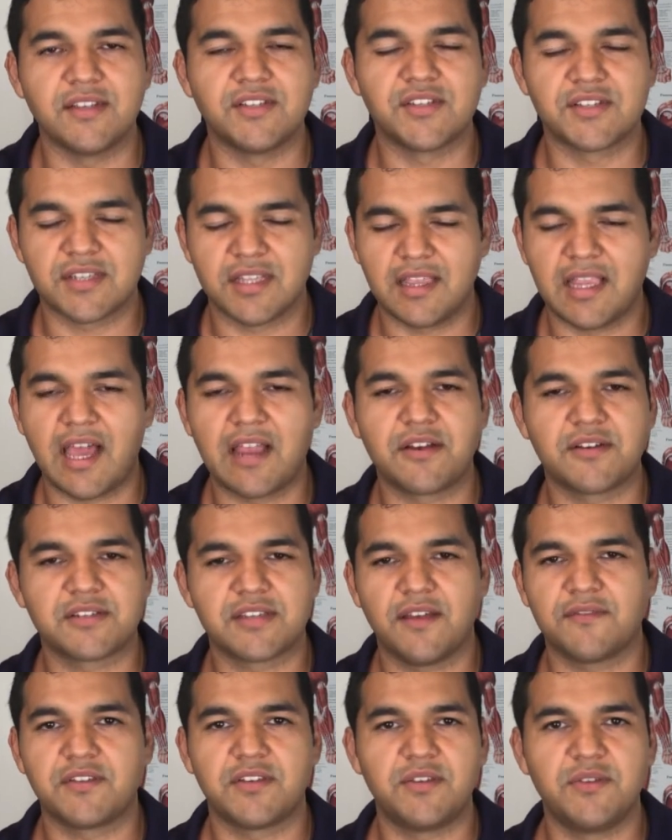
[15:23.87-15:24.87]
Just allow
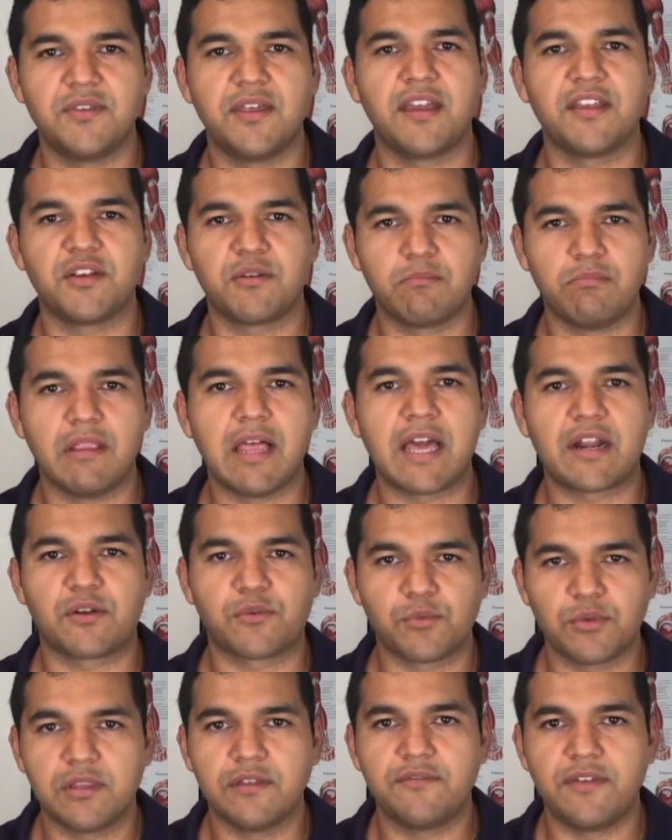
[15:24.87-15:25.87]
yourself to do that. Your bladder
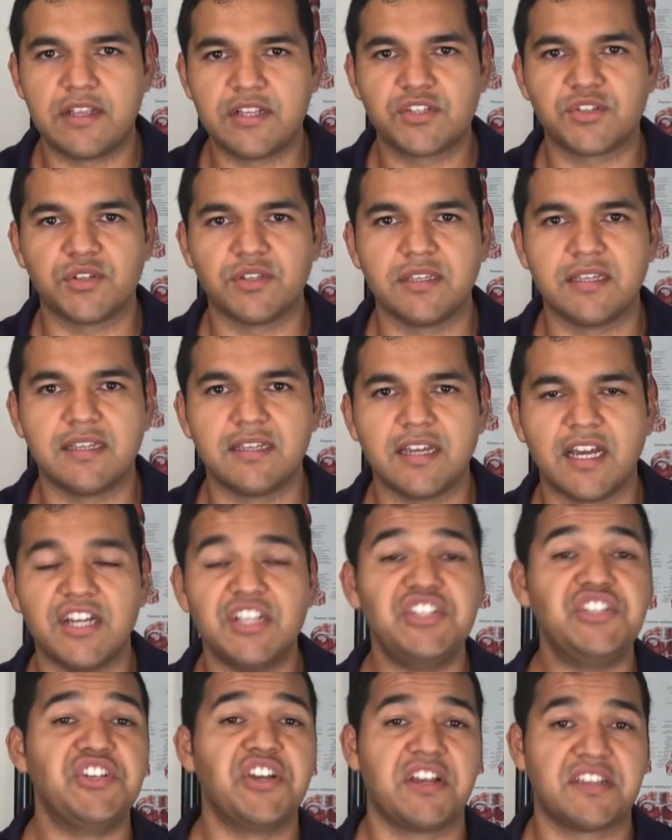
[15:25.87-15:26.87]
will eventually
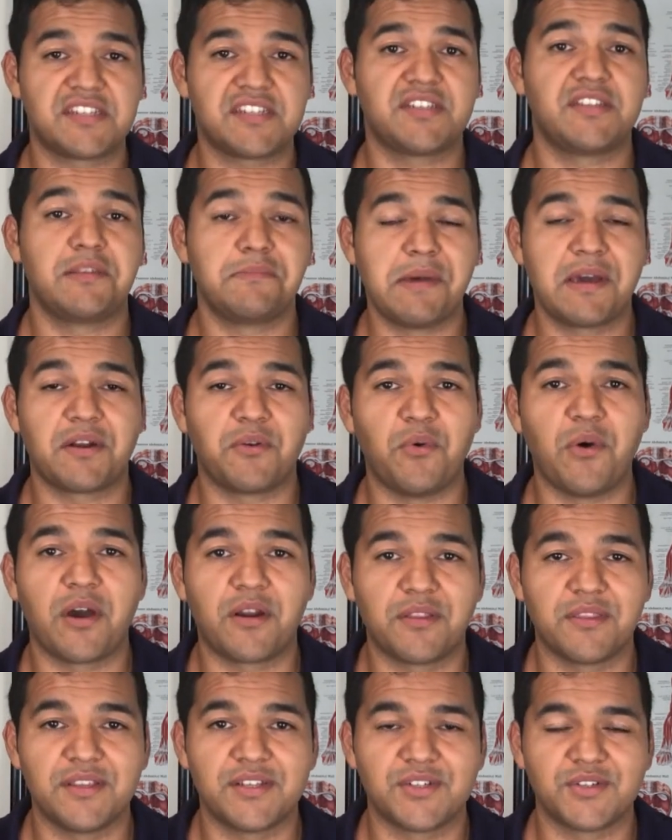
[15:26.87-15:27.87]
adjust to the amount of
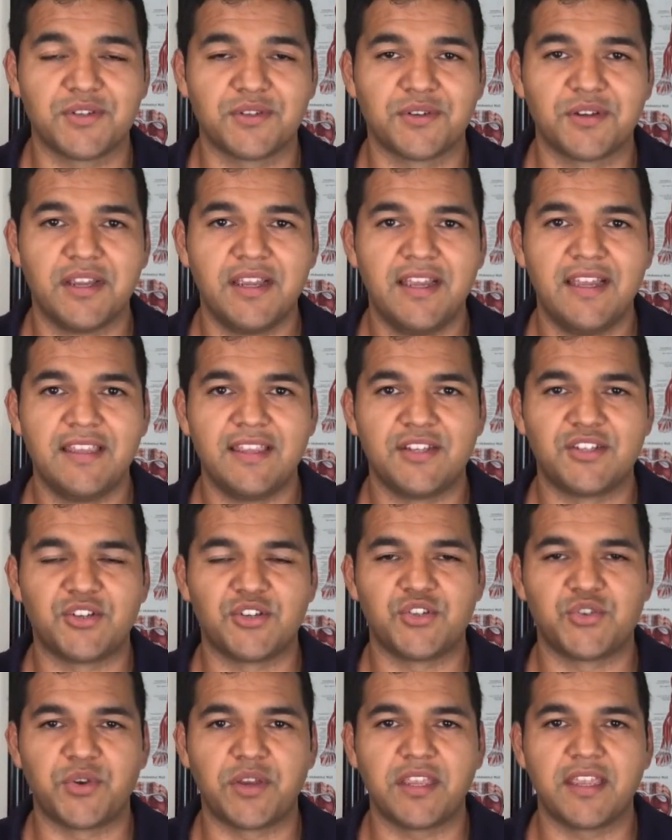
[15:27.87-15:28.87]
water that you're that
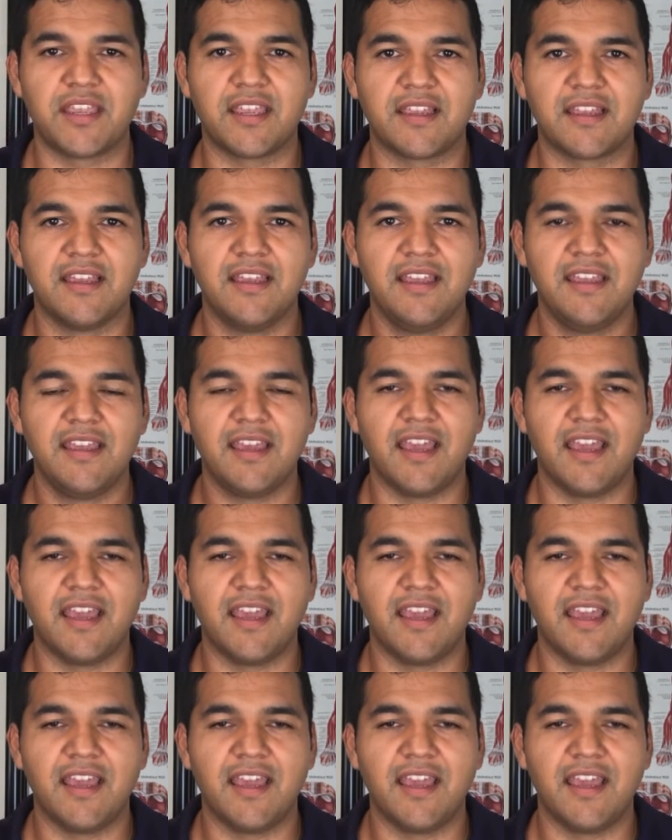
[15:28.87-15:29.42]
you're drinking.